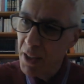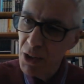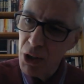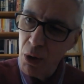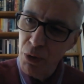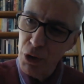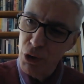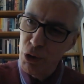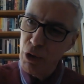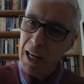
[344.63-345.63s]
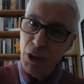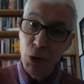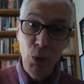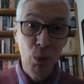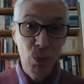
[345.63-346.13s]
So the
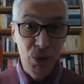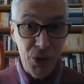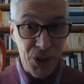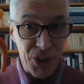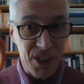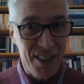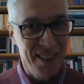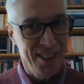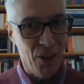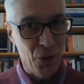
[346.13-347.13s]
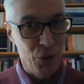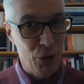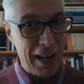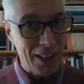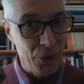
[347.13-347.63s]
dragoons, not the
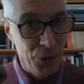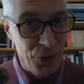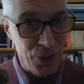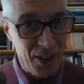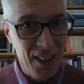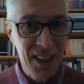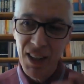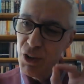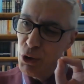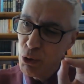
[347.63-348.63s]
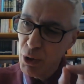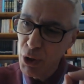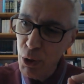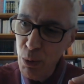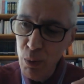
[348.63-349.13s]
dragons, the
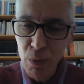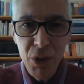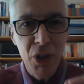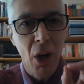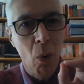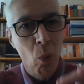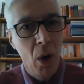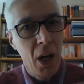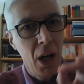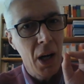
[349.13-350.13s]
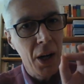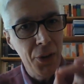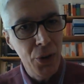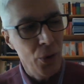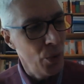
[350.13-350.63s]
dragoons were a
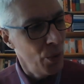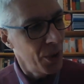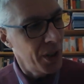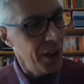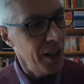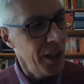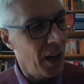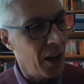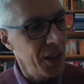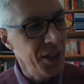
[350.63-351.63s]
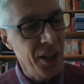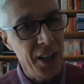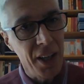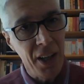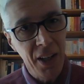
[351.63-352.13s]
new key
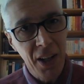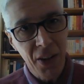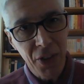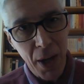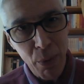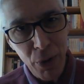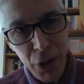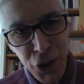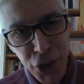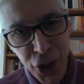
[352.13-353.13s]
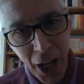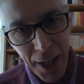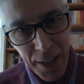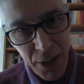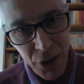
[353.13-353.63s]
idea. They were a
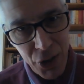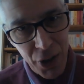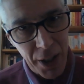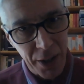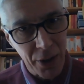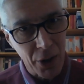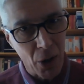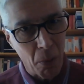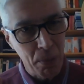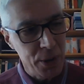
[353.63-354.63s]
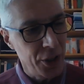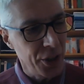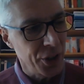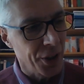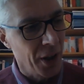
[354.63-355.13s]
change in the
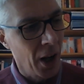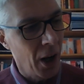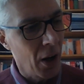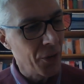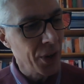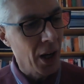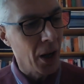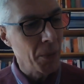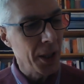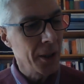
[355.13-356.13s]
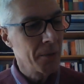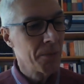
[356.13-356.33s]
composition of the army.